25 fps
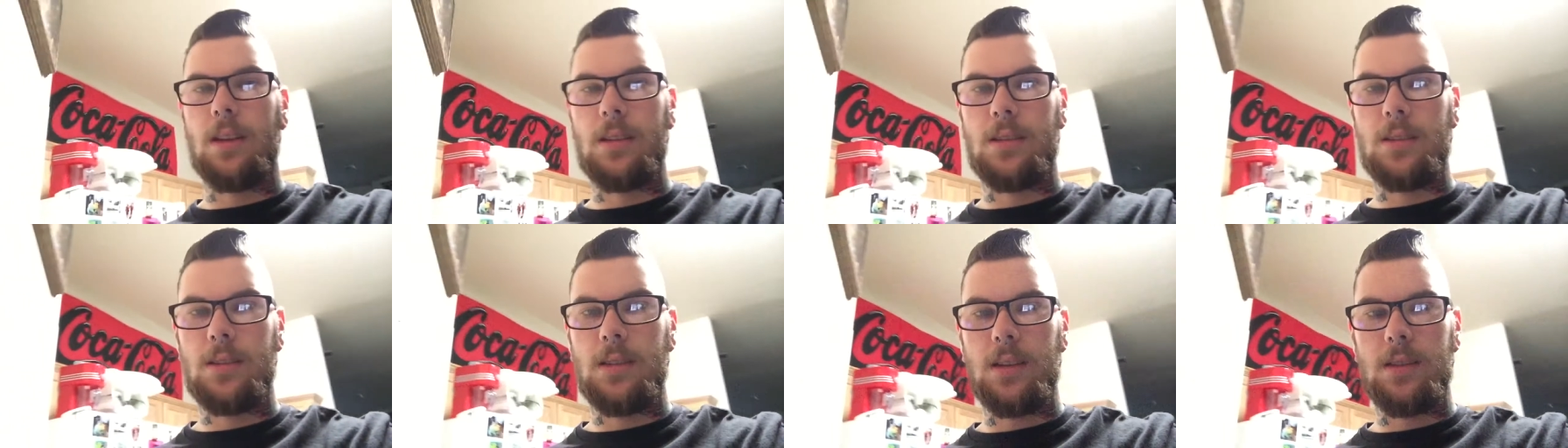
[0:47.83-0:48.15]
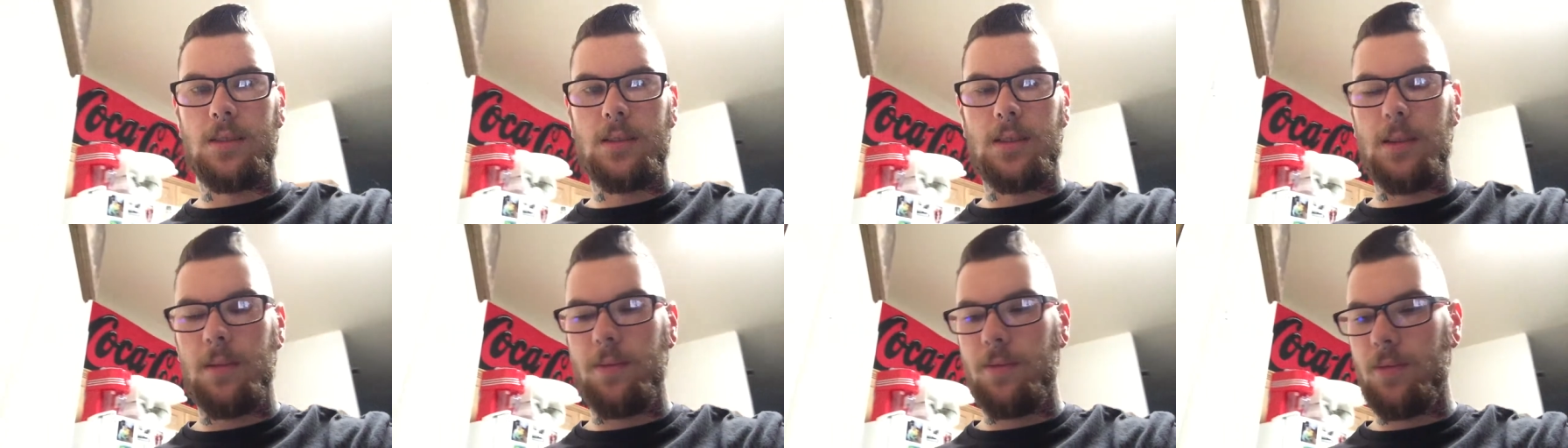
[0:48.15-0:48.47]
They'll, they'll
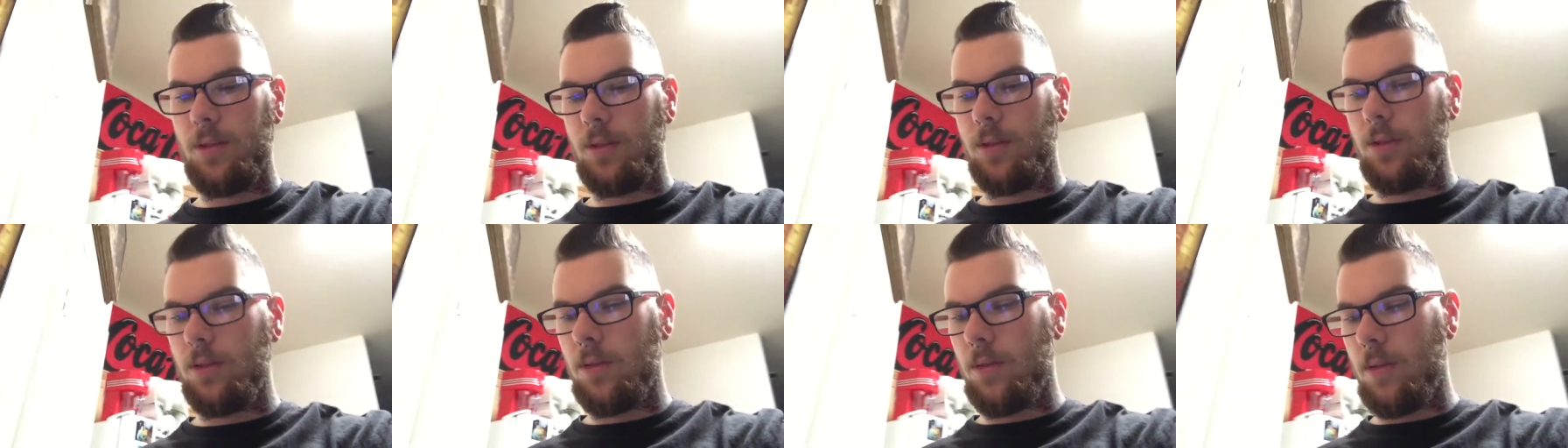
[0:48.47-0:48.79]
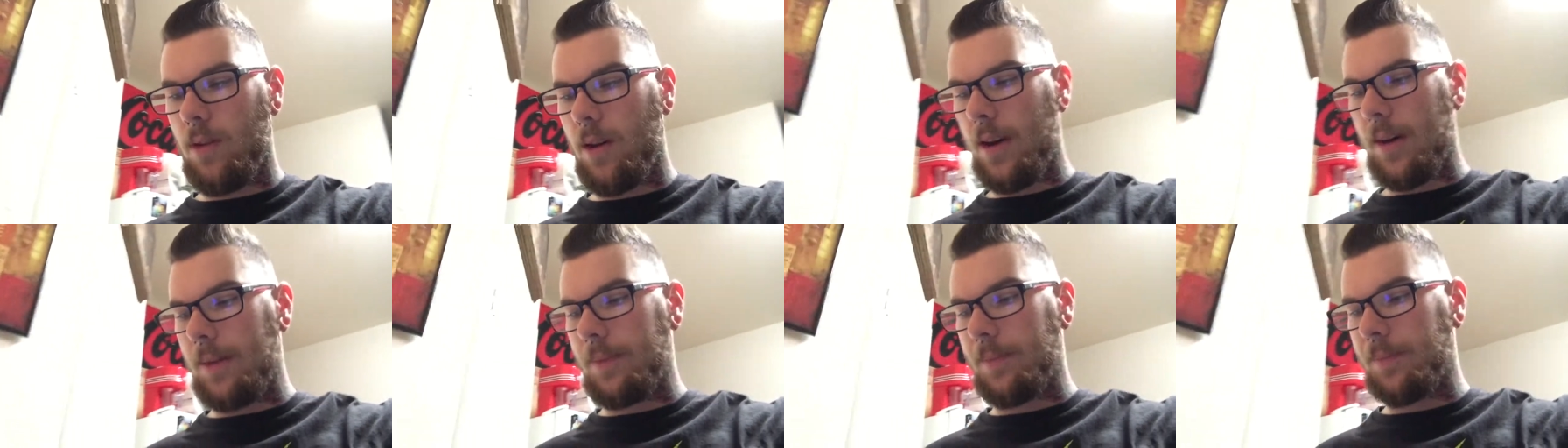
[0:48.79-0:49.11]
sleep for a
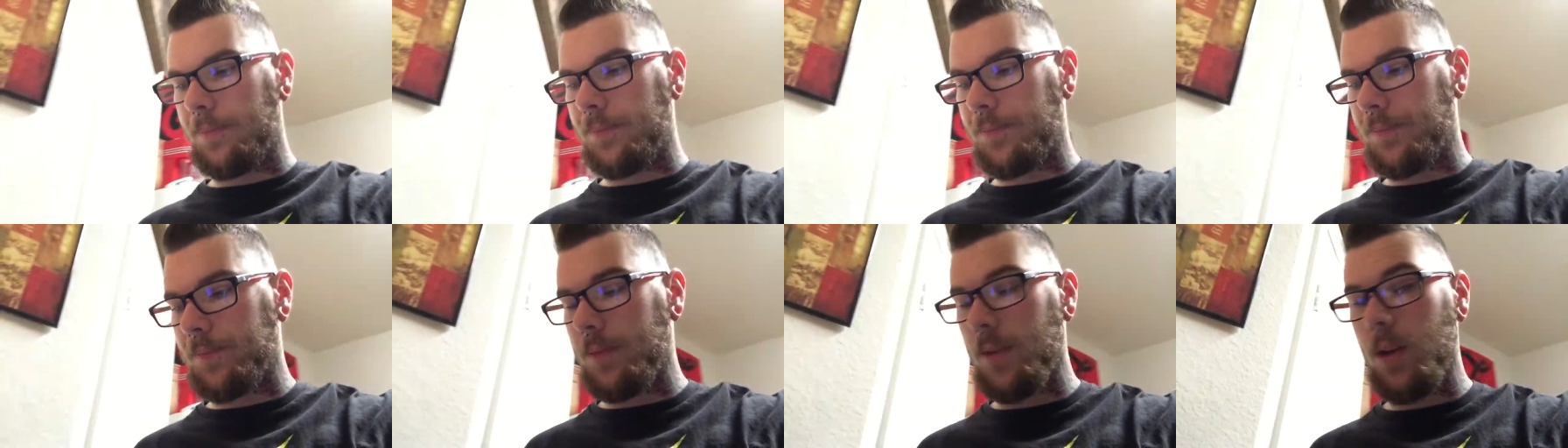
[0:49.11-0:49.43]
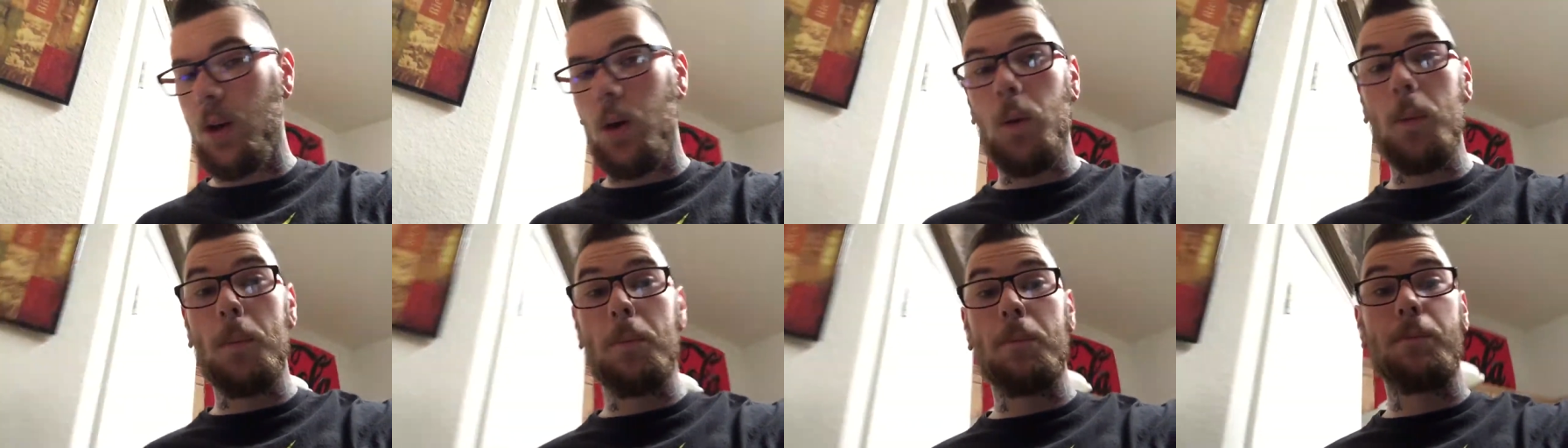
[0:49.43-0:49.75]
little while.
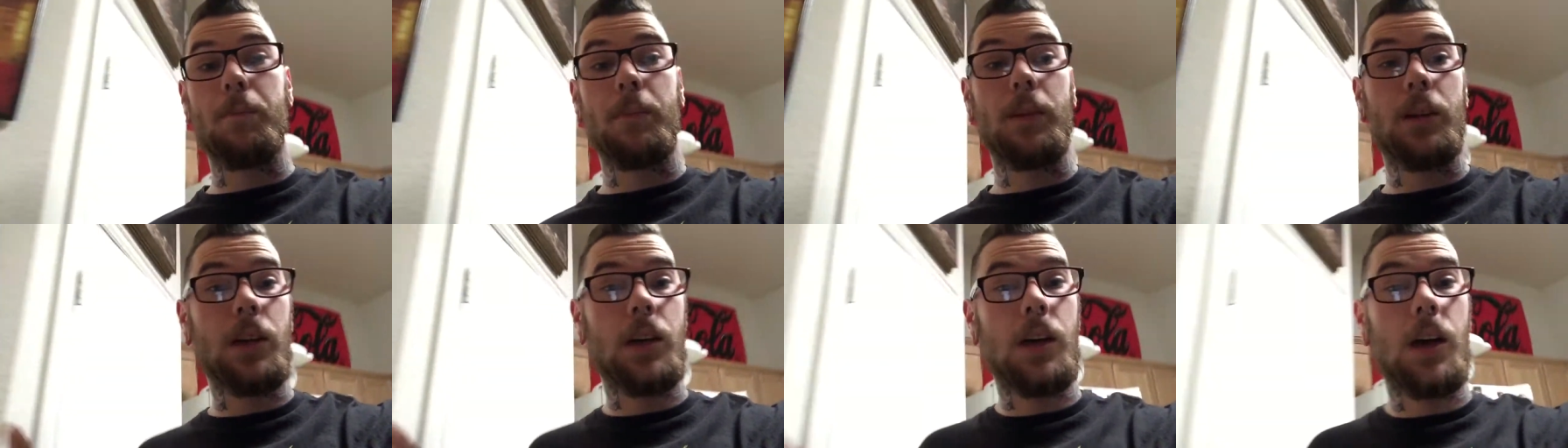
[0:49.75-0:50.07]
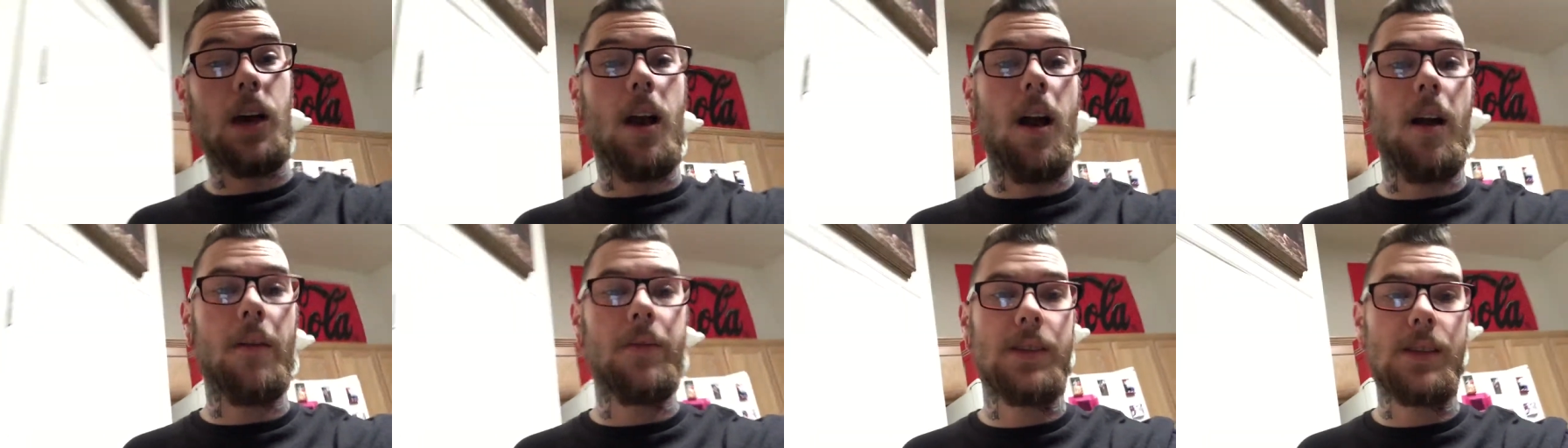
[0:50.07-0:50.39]
Oop,
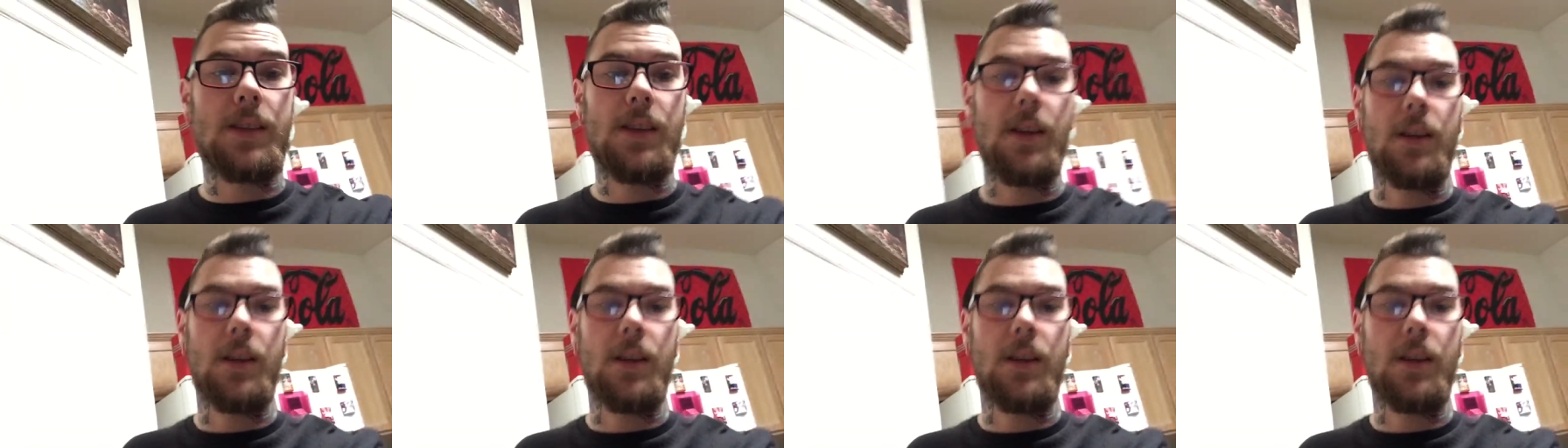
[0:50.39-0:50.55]
coffee's